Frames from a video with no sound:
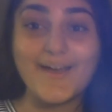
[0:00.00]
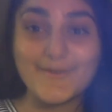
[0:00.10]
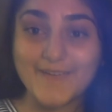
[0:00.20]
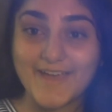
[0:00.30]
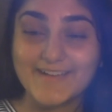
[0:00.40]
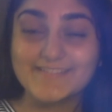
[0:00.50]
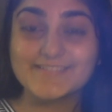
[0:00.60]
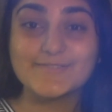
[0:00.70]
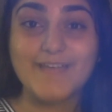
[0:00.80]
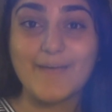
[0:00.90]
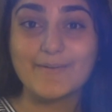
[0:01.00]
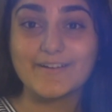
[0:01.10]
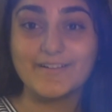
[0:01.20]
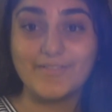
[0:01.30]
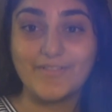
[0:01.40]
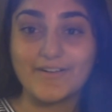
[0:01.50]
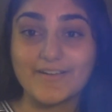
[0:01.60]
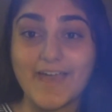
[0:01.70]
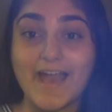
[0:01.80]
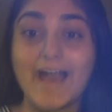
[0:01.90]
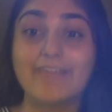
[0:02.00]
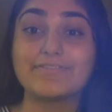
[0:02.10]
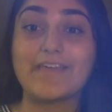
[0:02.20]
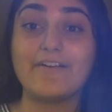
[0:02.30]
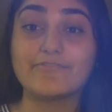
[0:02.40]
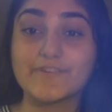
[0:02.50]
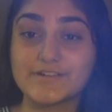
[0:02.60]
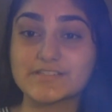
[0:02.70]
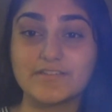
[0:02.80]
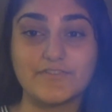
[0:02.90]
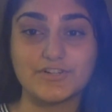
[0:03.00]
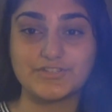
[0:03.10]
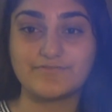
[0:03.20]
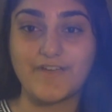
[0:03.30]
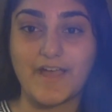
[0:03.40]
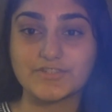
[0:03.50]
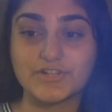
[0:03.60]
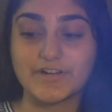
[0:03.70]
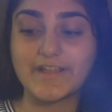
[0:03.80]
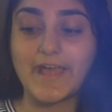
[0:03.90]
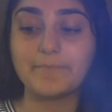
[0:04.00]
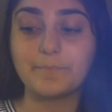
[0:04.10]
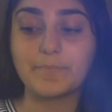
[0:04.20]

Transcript: Okay, so now we're going to look at that first conversion factor again.